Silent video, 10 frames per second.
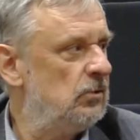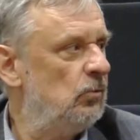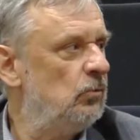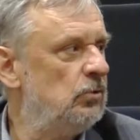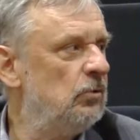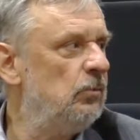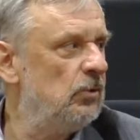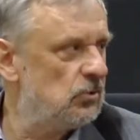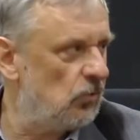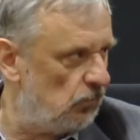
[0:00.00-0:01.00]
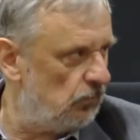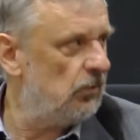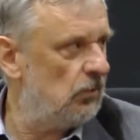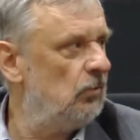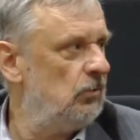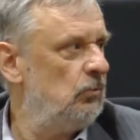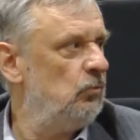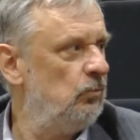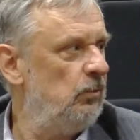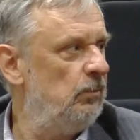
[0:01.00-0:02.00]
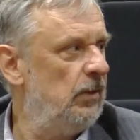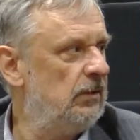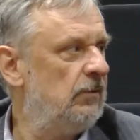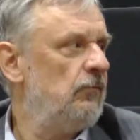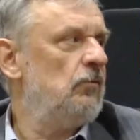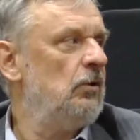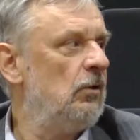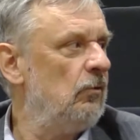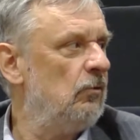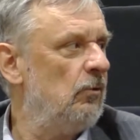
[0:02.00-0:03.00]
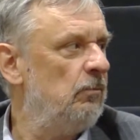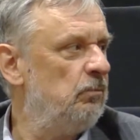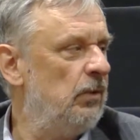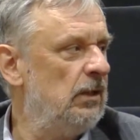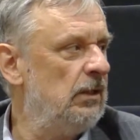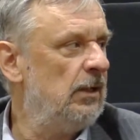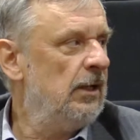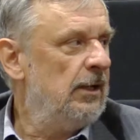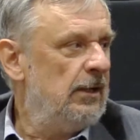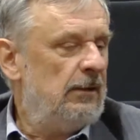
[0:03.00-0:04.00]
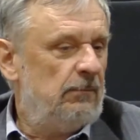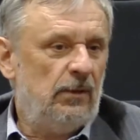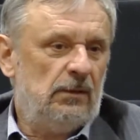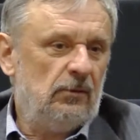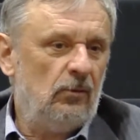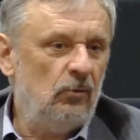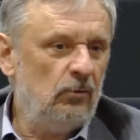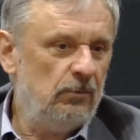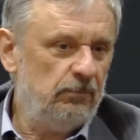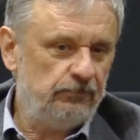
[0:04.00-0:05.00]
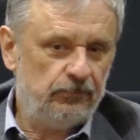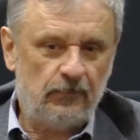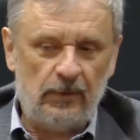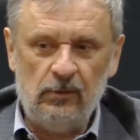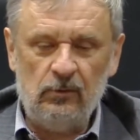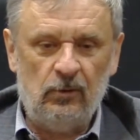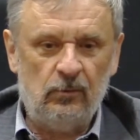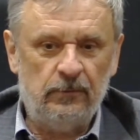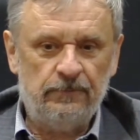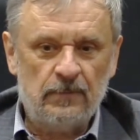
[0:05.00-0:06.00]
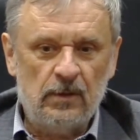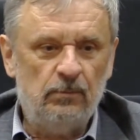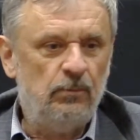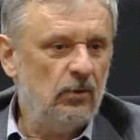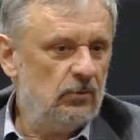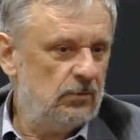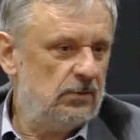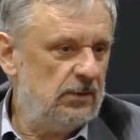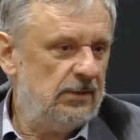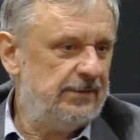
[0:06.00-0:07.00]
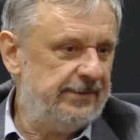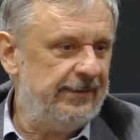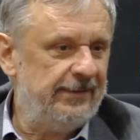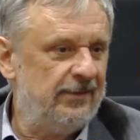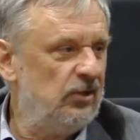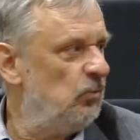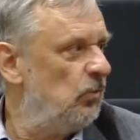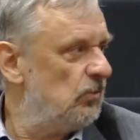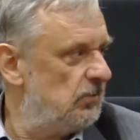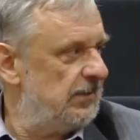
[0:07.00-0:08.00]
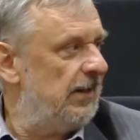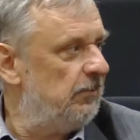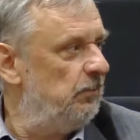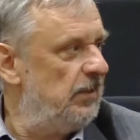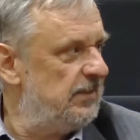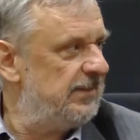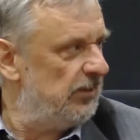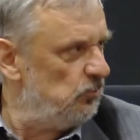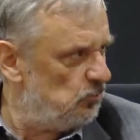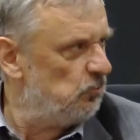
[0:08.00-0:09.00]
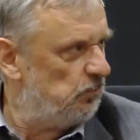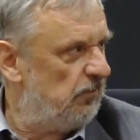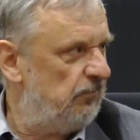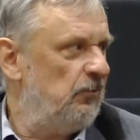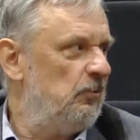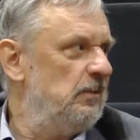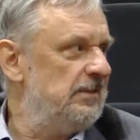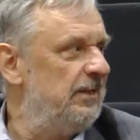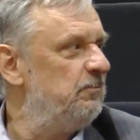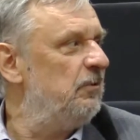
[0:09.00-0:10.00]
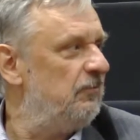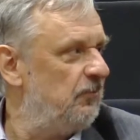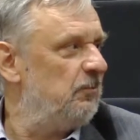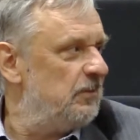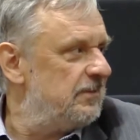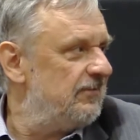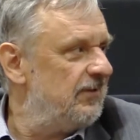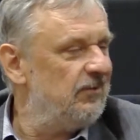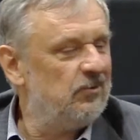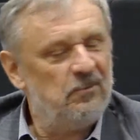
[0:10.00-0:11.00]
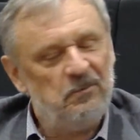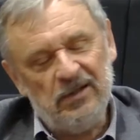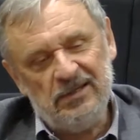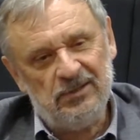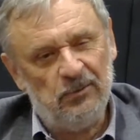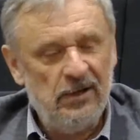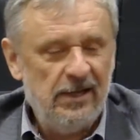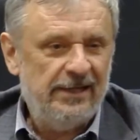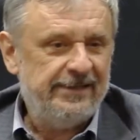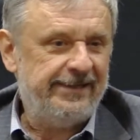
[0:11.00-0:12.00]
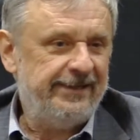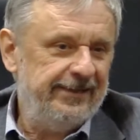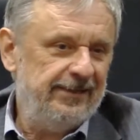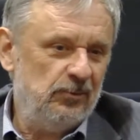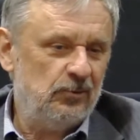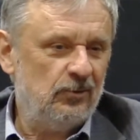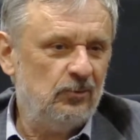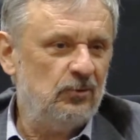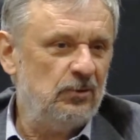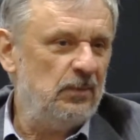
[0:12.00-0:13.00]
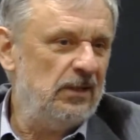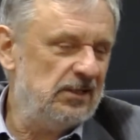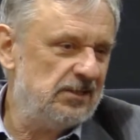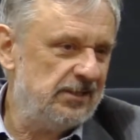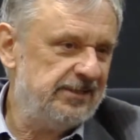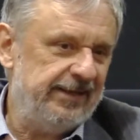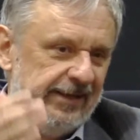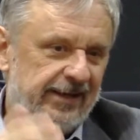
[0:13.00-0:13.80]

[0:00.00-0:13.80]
solution, because overall it would be better for the whole company. But all, you know, bonuses and rewards are based on your performance, not performance of the whole company. So suddenly you talk to the manager saying,